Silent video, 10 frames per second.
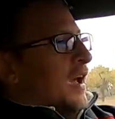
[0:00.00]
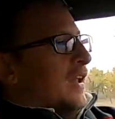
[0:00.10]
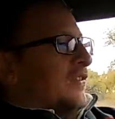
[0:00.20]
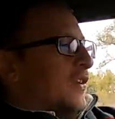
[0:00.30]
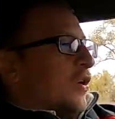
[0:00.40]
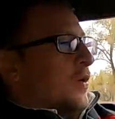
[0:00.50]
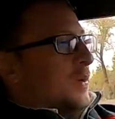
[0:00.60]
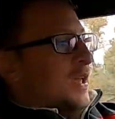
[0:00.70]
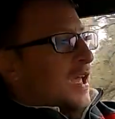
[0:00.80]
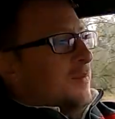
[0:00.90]
And so it
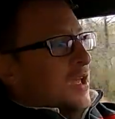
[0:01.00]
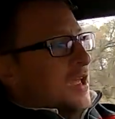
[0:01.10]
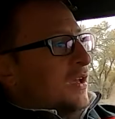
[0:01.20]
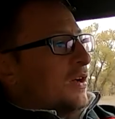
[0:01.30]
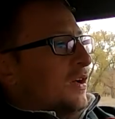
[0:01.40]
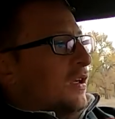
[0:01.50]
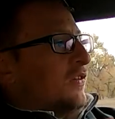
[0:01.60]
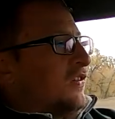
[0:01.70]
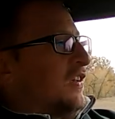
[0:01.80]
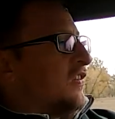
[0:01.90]
became a
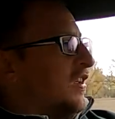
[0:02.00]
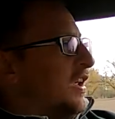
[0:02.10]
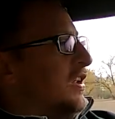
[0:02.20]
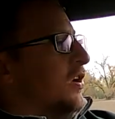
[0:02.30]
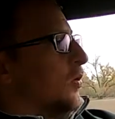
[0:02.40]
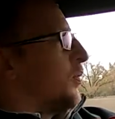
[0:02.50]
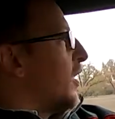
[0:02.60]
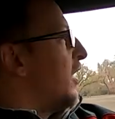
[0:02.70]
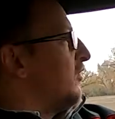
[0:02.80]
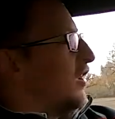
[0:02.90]
16-year
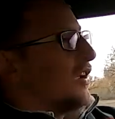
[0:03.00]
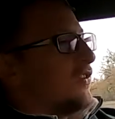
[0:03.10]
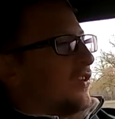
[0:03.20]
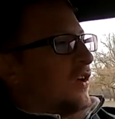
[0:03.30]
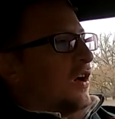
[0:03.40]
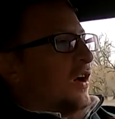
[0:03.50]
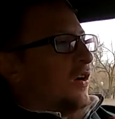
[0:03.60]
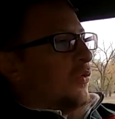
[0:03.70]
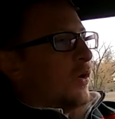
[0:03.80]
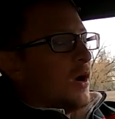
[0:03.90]
project
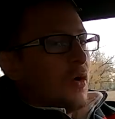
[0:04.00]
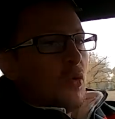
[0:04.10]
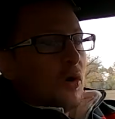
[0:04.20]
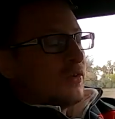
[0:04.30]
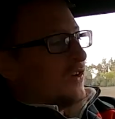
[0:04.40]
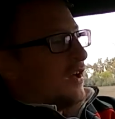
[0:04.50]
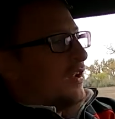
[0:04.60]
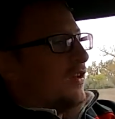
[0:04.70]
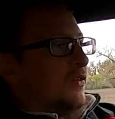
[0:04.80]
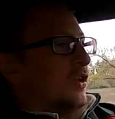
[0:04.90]
where I worked on
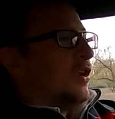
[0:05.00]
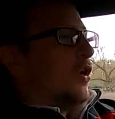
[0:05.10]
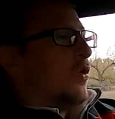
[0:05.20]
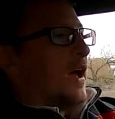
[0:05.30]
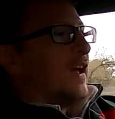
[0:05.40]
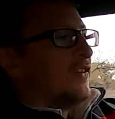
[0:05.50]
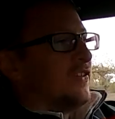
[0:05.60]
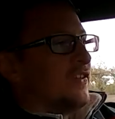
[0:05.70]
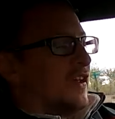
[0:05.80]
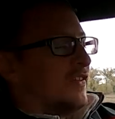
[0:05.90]
it, you know, as
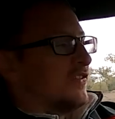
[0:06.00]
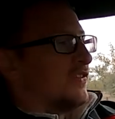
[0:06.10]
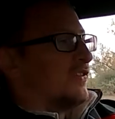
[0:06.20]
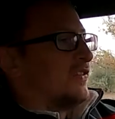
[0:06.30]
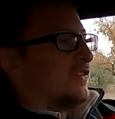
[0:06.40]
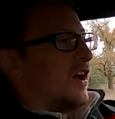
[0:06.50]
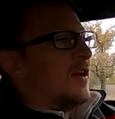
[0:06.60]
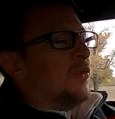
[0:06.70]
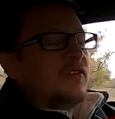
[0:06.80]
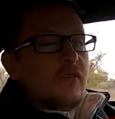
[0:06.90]

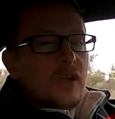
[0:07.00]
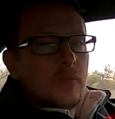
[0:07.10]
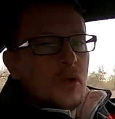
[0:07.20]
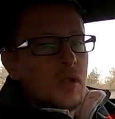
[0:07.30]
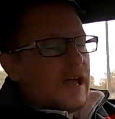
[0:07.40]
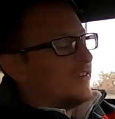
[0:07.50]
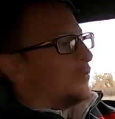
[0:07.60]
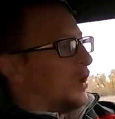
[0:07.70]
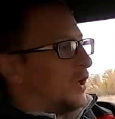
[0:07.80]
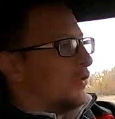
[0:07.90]
time was available, as
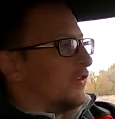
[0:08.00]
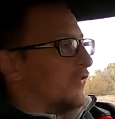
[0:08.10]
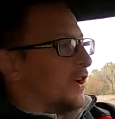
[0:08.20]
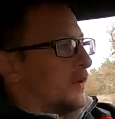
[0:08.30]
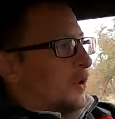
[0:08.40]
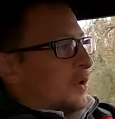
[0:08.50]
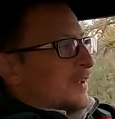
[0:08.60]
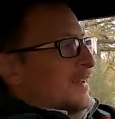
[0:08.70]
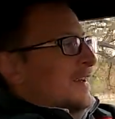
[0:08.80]
money was available.